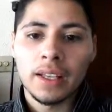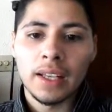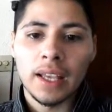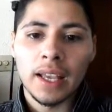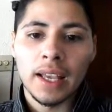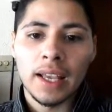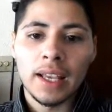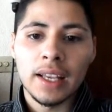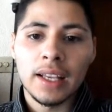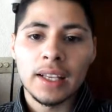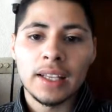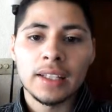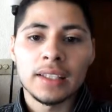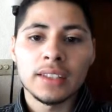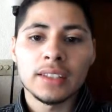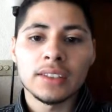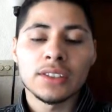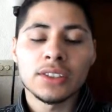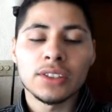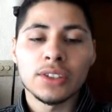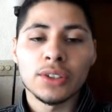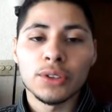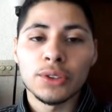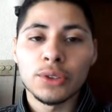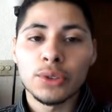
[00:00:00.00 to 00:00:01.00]
And
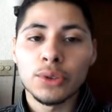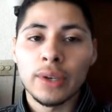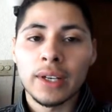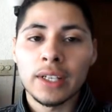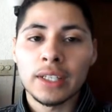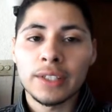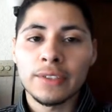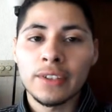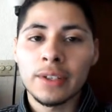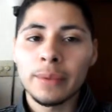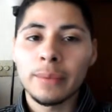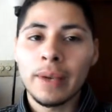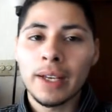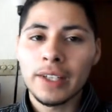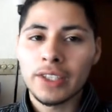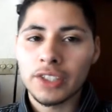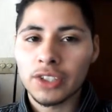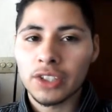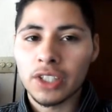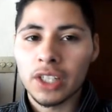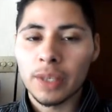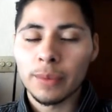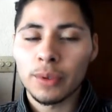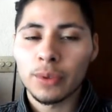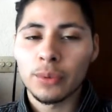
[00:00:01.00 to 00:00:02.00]
so you activate Magic
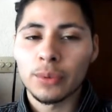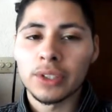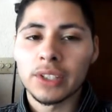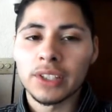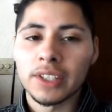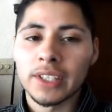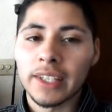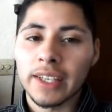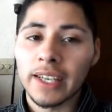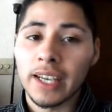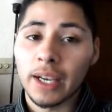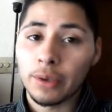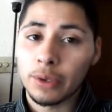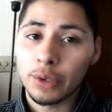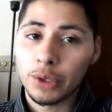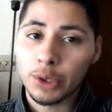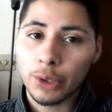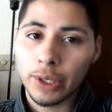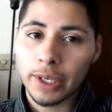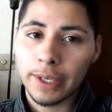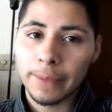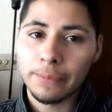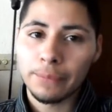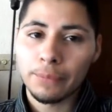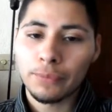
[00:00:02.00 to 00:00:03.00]
Jammer, which is a counter
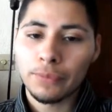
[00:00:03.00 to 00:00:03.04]
trap.